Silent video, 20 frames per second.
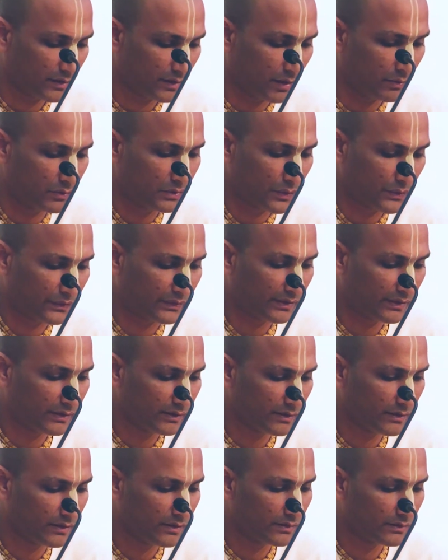How to
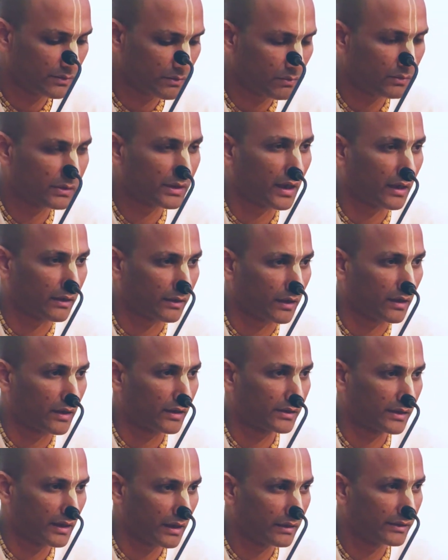see? Through
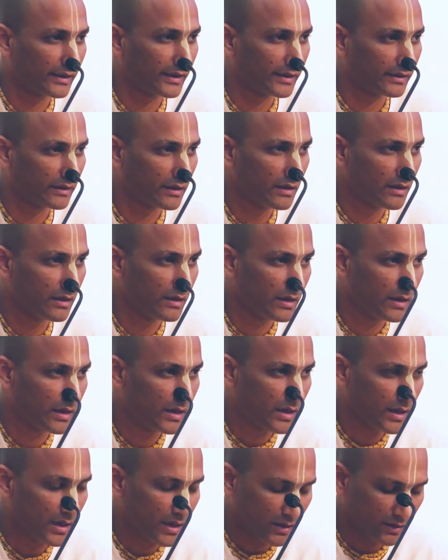jnana. Jnanena
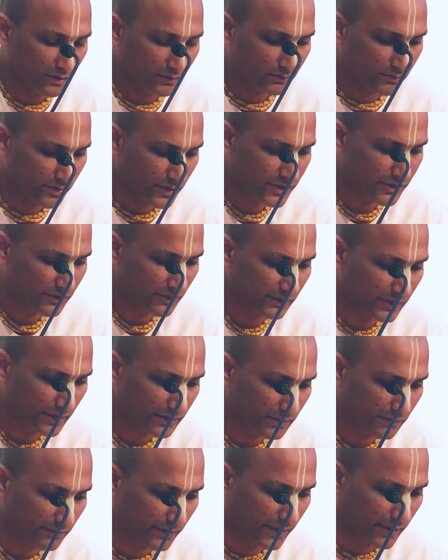
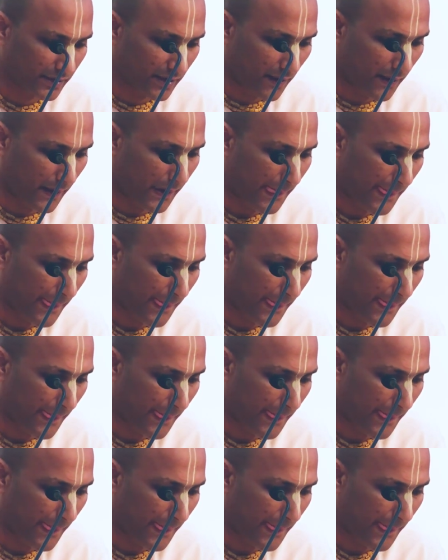drishtatattvena.